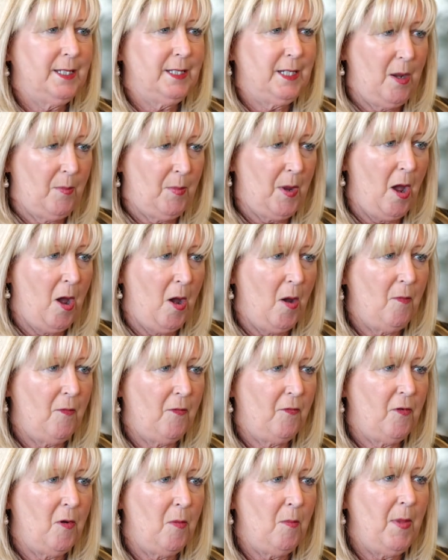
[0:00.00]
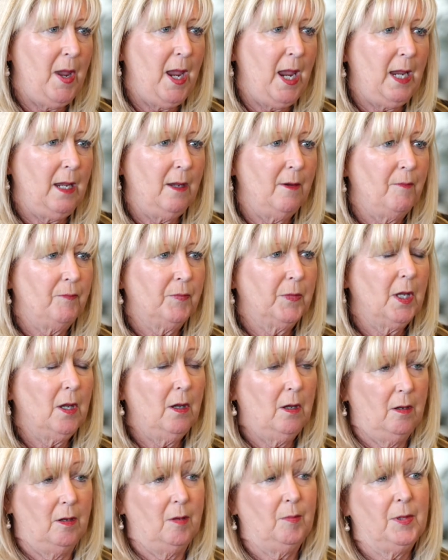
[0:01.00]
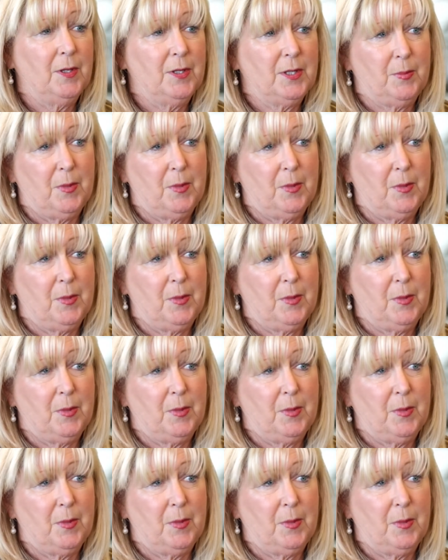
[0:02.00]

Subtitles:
step up from being a homeless